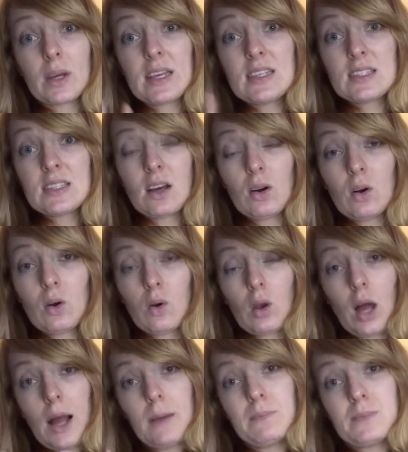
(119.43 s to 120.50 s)

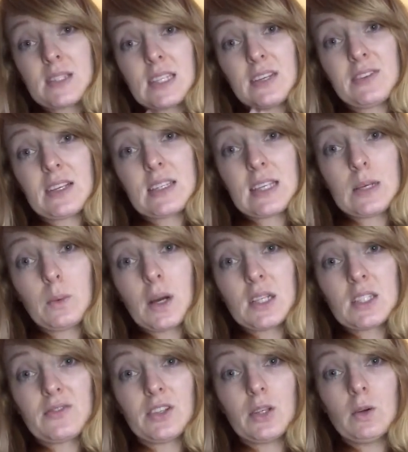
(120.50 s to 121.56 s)
CVC
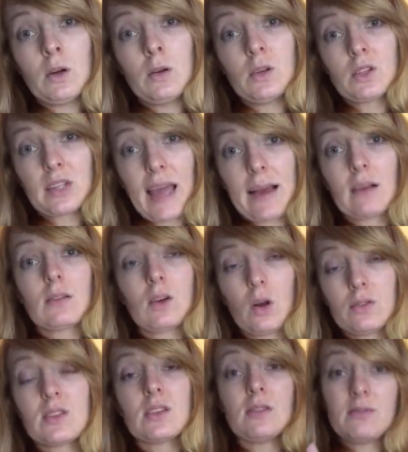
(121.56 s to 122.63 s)
words for Ewan, consonant,